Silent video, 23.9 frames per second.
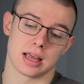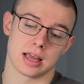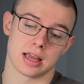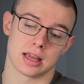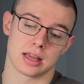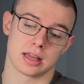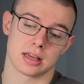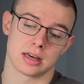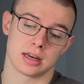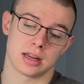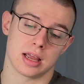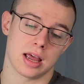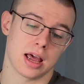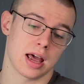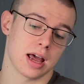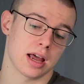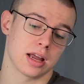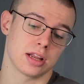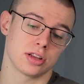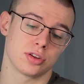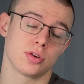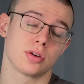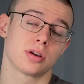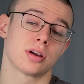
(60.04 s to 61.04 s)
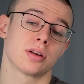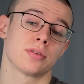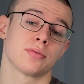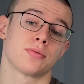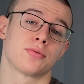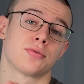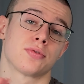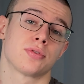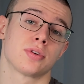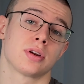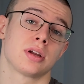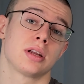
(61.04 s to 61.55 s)
again, and you can
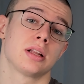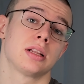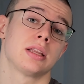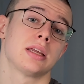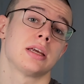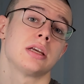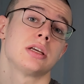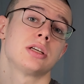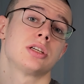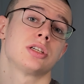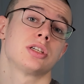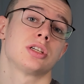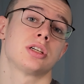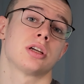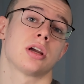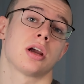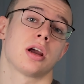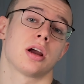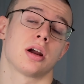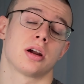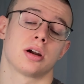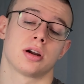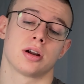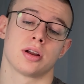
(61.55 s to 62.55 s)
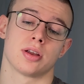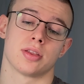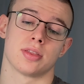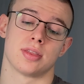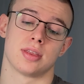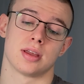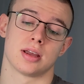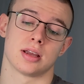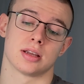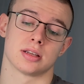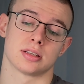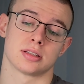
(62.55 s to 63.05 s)
freely share
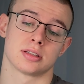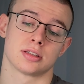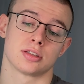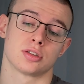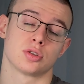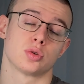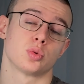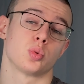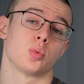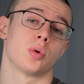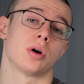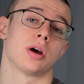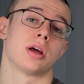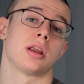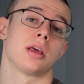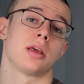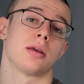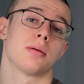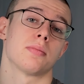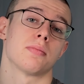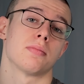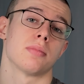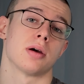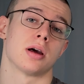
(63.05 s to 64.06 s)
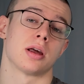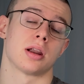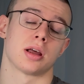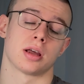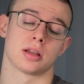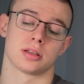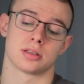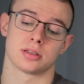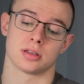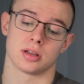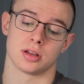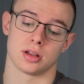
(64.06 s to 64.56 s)
this
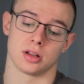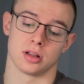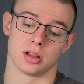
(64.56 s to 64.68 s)
20-minute